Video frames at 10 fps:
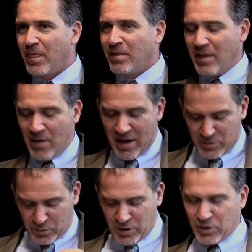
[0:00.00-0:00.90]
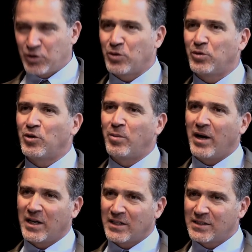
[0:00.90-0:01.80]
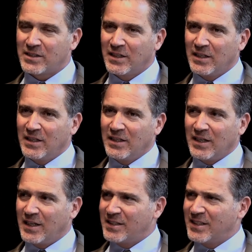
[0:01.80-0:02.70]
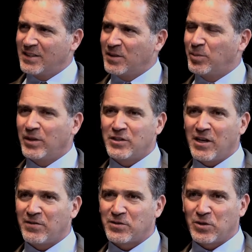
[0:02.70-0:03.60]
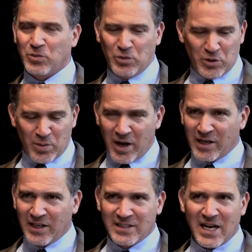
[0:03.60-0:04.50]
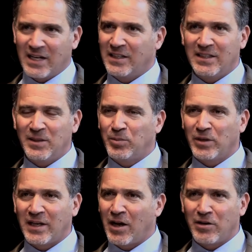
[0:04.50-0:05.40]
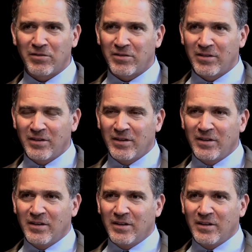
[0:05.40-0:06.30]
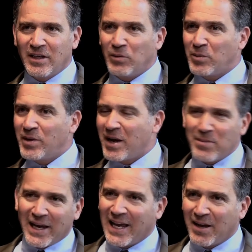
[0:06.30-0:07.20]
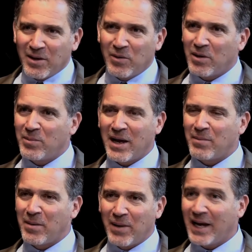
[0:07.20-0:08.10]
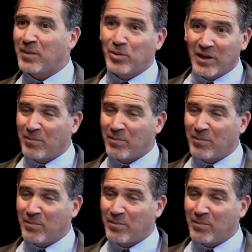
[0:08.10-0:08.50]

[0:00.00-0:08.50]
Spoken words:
Now, I was wearing a shirt with no pockets, and I said to the police officer, which pocket exactly did he pull it out of? He went behind my back and pulled out